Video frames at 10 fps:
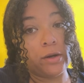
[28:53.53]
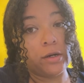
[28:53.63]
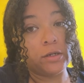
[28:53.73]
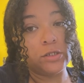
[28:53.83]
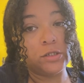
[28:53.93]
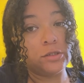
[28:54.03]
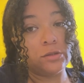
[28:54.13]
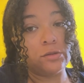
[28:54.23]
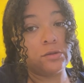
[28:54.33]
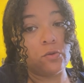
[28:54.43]
It's just
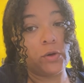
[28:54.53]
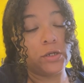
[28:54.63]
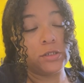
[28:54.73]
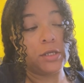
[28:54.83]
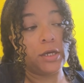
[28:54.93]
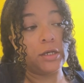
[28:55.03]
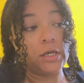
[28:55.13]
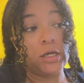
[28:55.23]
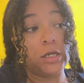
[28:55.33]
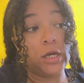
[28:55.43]
the weirdest thing
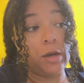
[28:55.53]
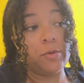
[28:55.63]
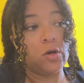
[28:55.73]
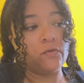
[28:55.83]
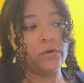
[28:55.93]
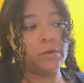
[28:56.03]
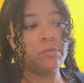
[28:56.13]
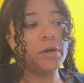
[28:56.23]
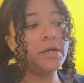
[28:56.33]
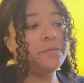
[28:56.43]
and I'd be over it.
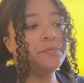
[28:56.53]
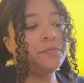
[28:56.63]
But